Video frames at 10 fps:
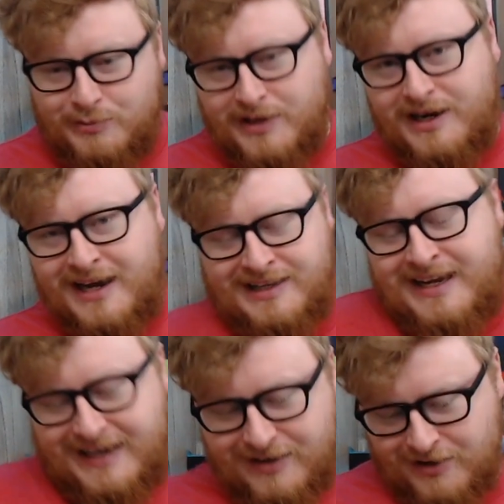but I
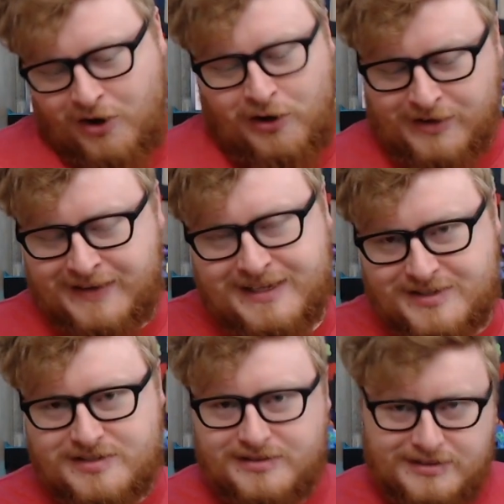like all of
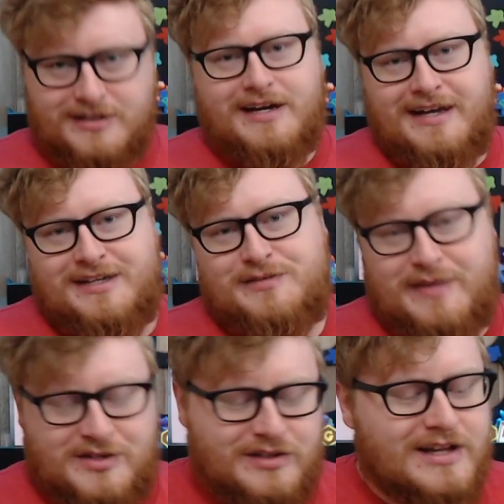these in a
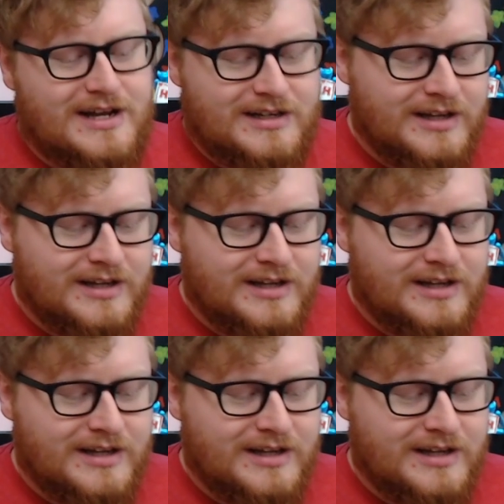special lot.